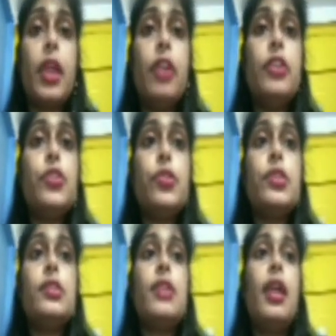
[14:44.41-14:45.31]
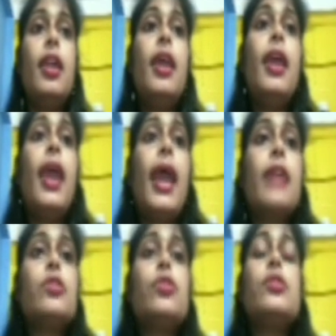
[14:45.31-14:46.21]
resources are
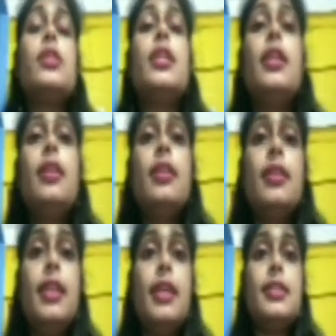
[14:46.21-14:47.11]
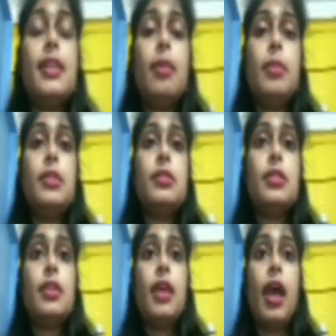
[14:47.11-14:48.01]
exhausted in nature,
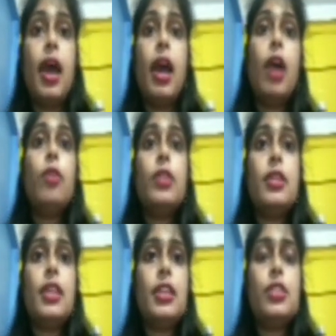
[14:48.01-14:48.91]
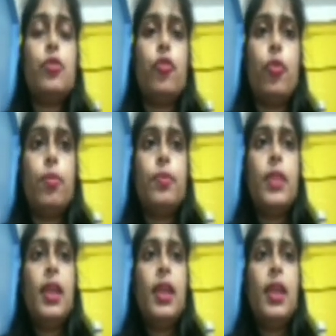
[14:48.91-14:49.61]
means how that is for